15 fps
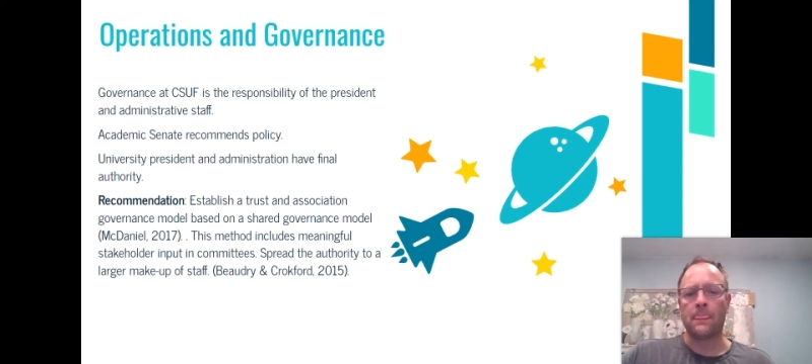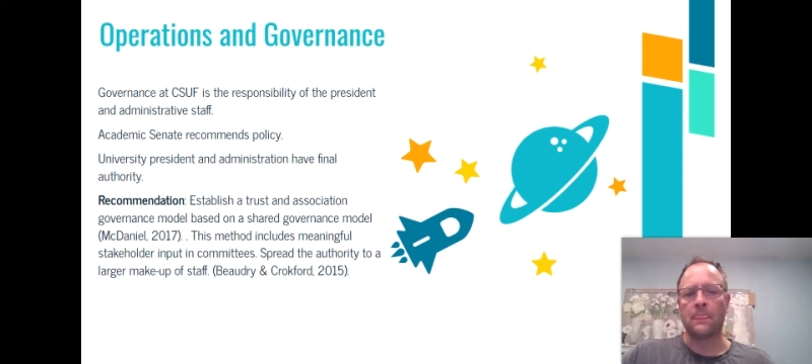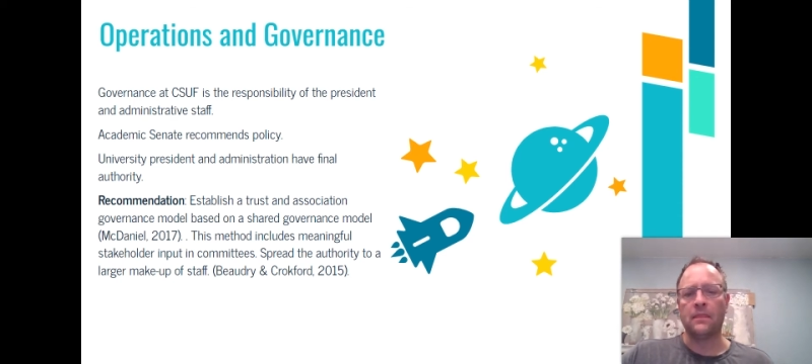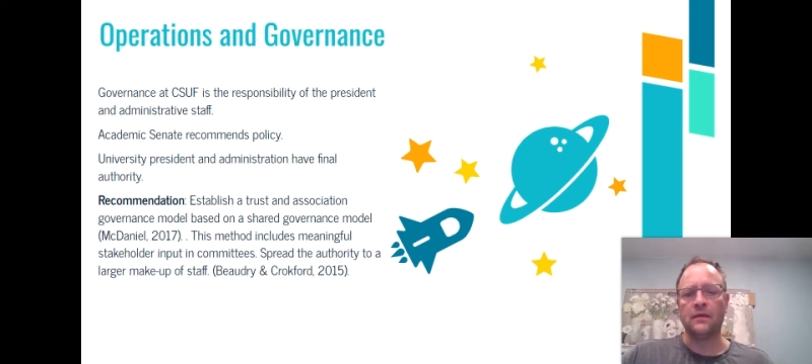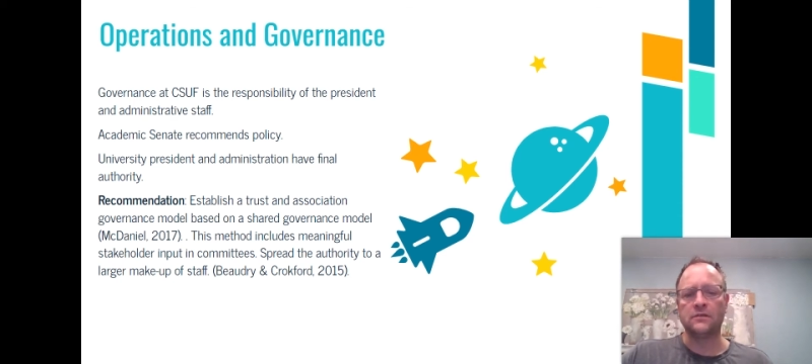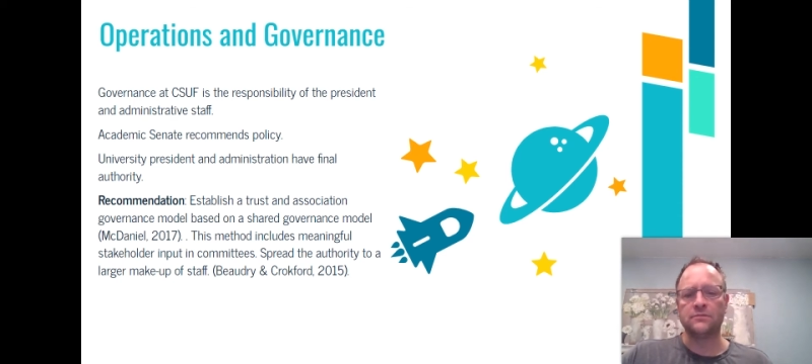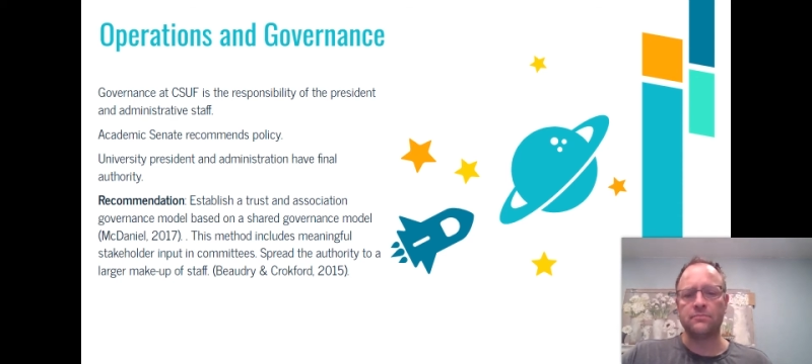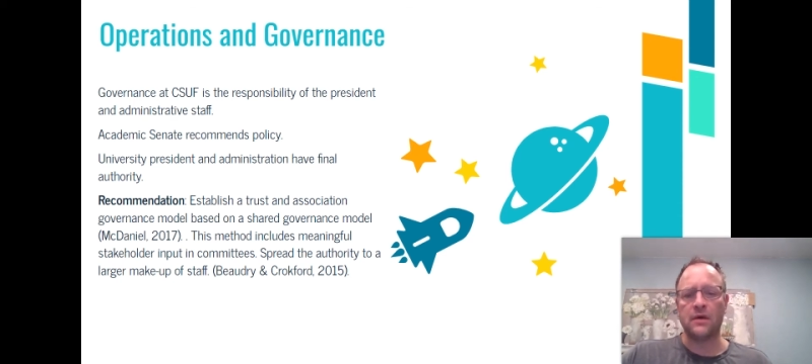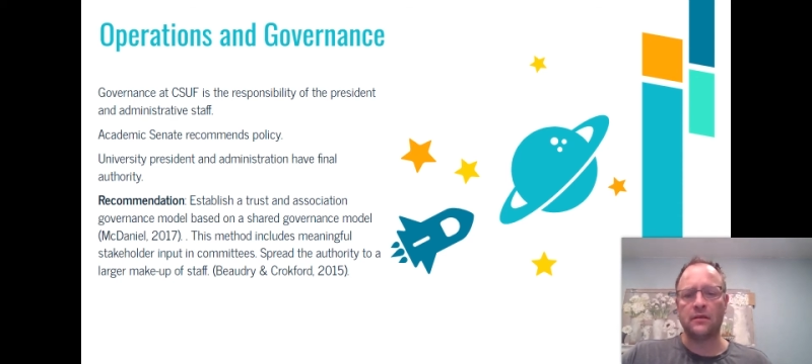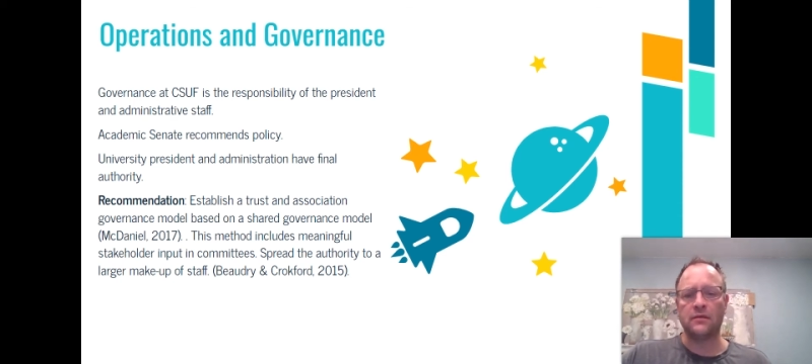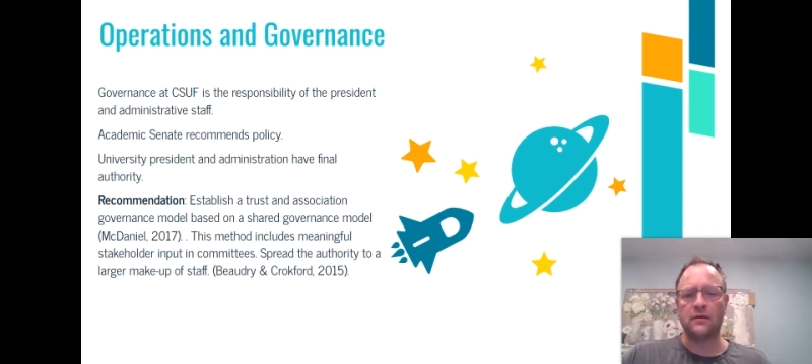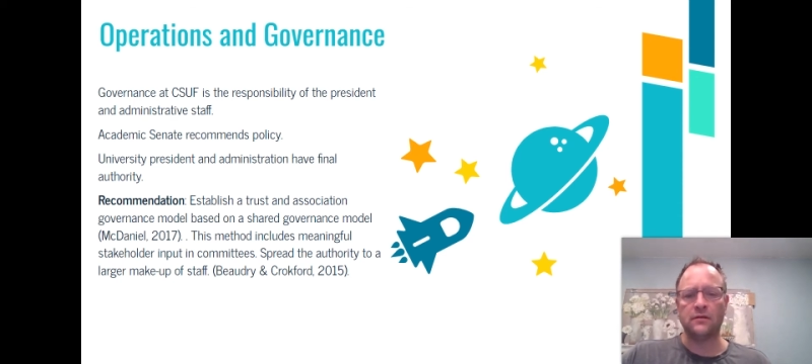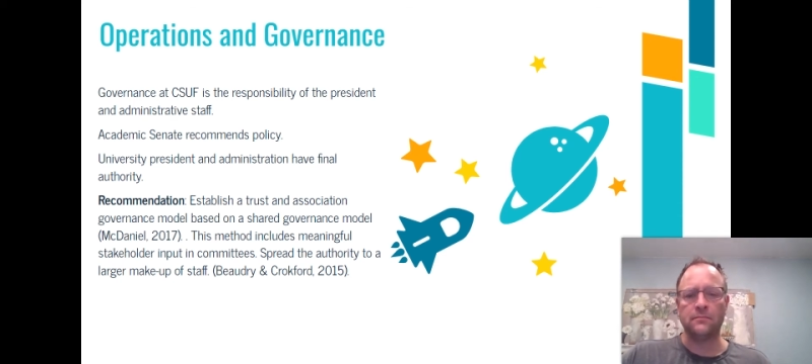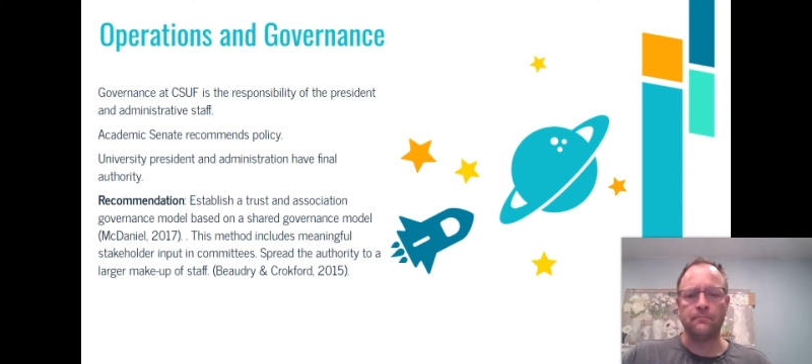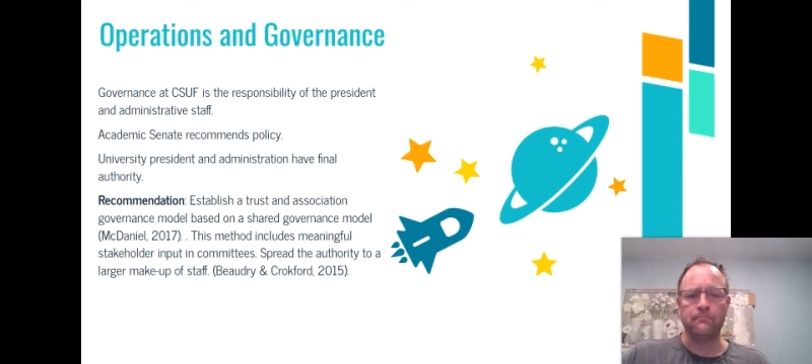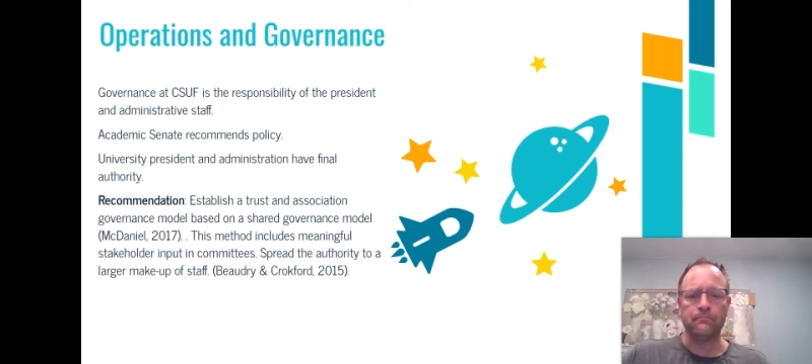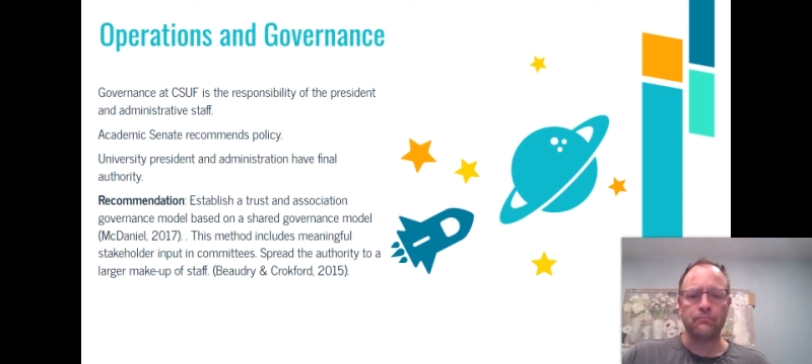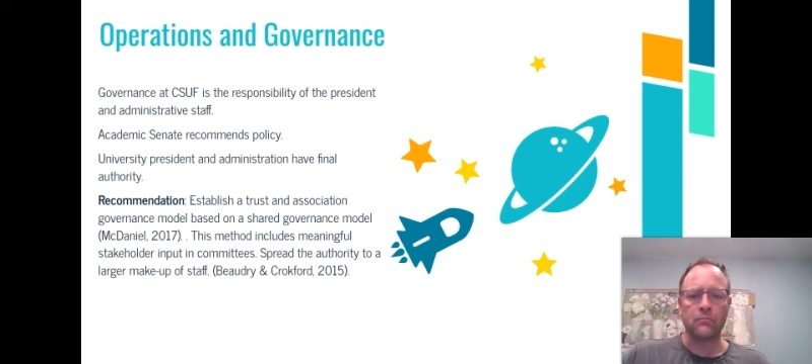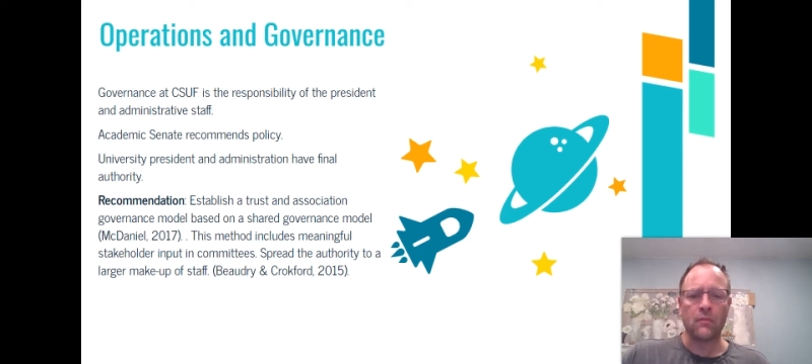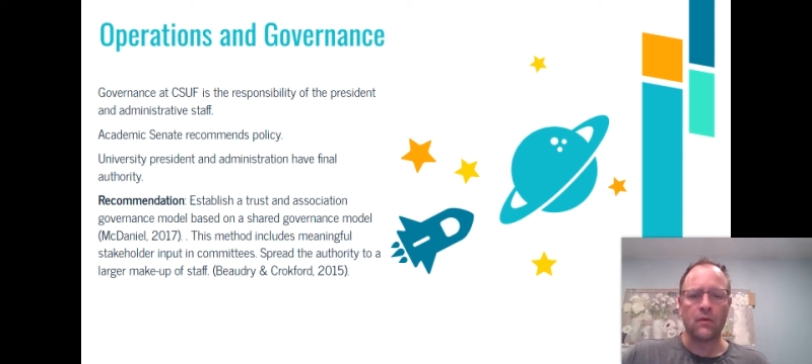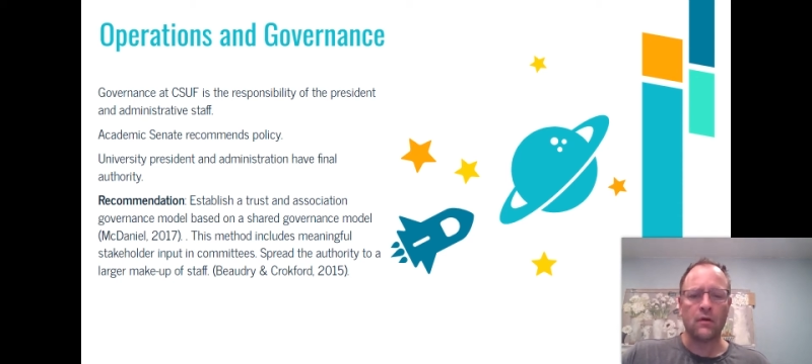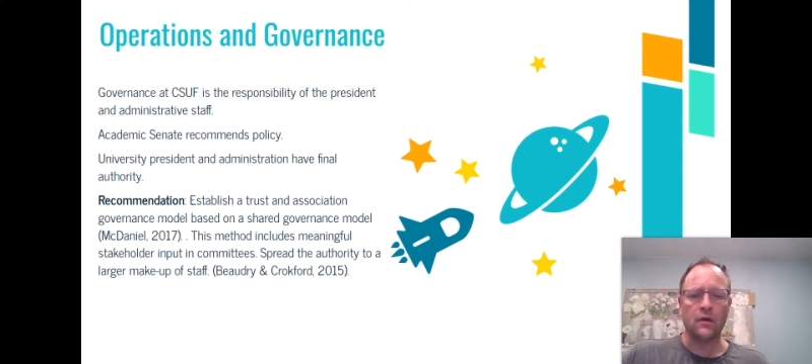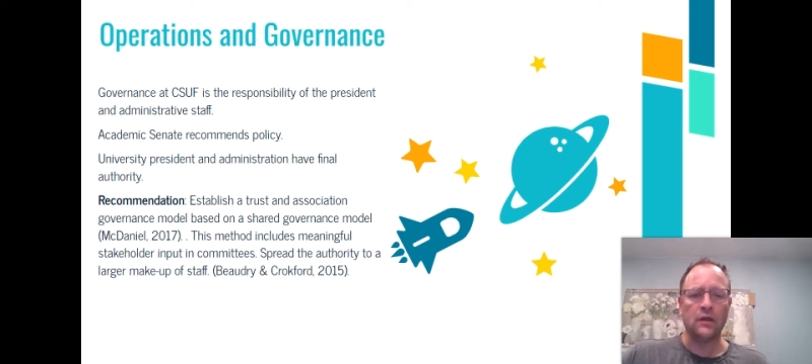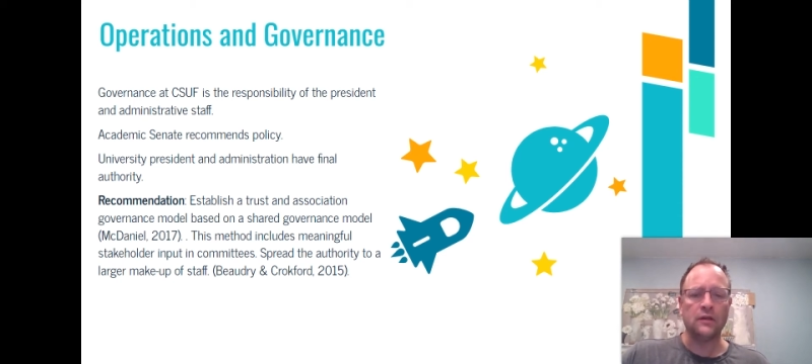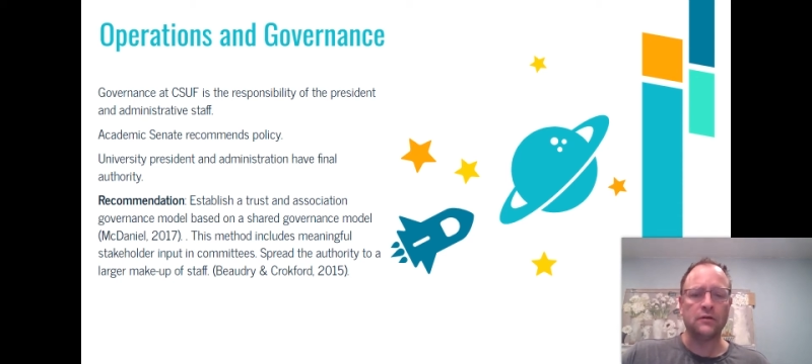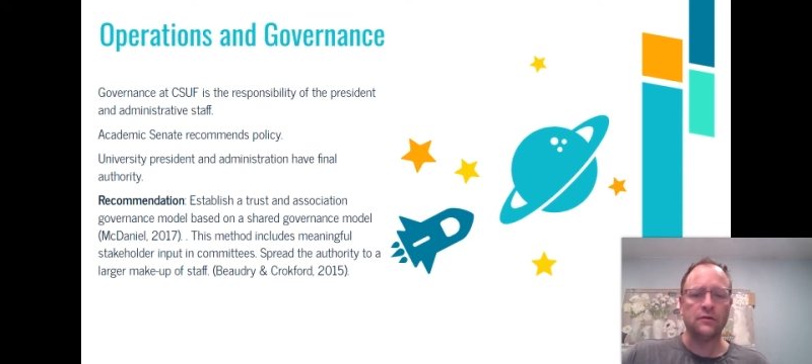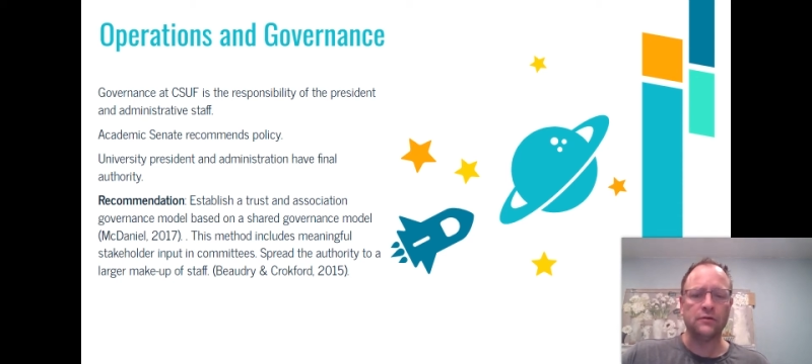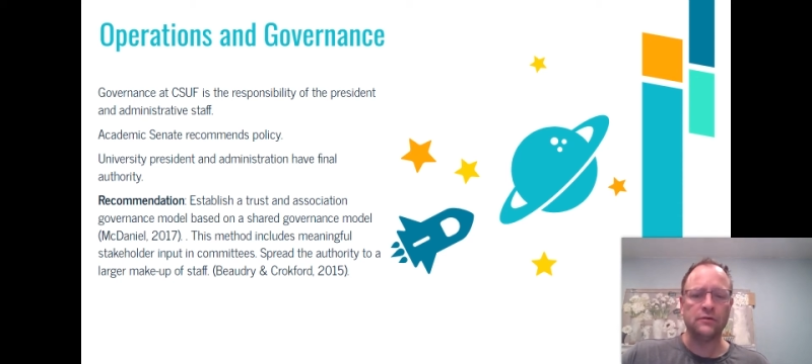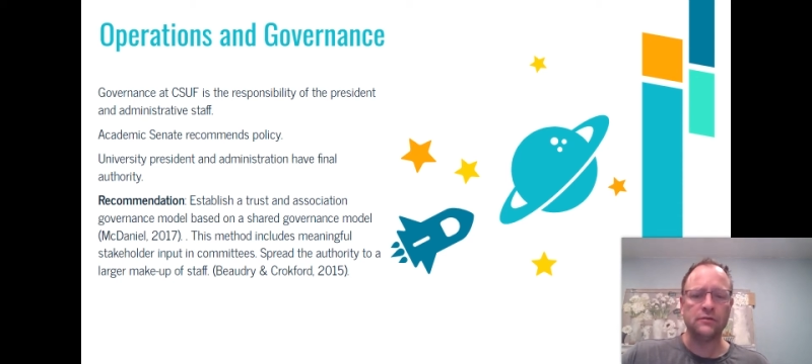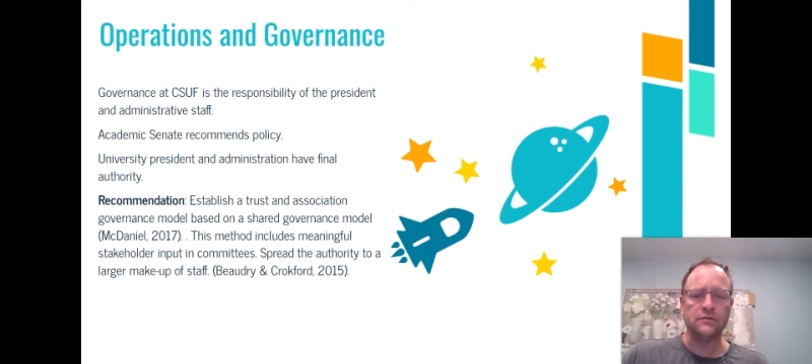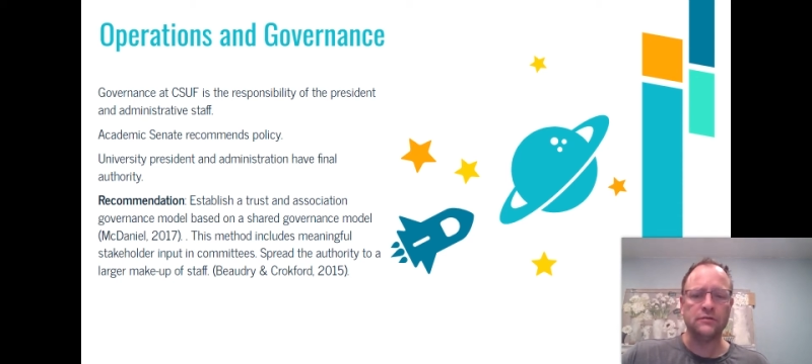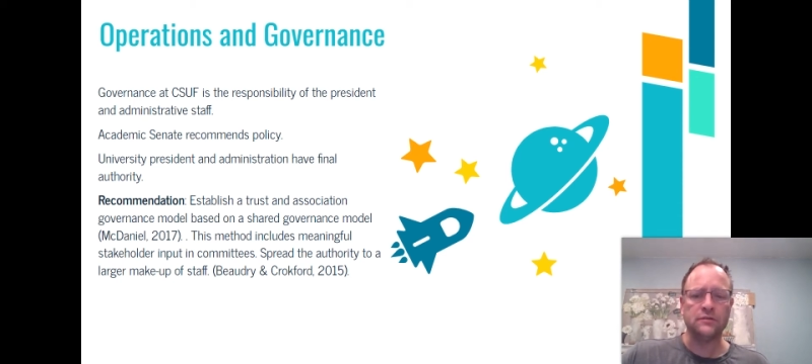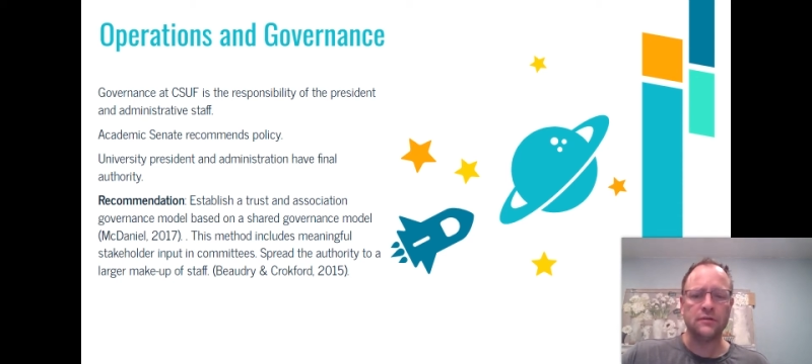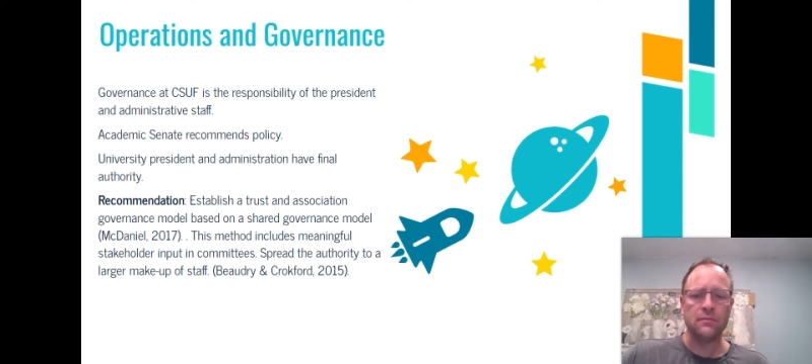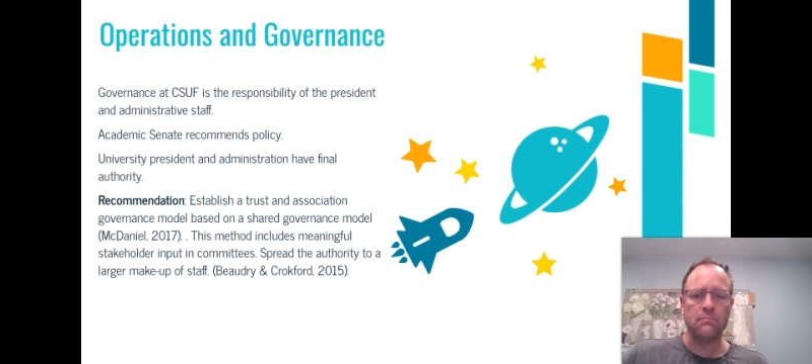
This method includes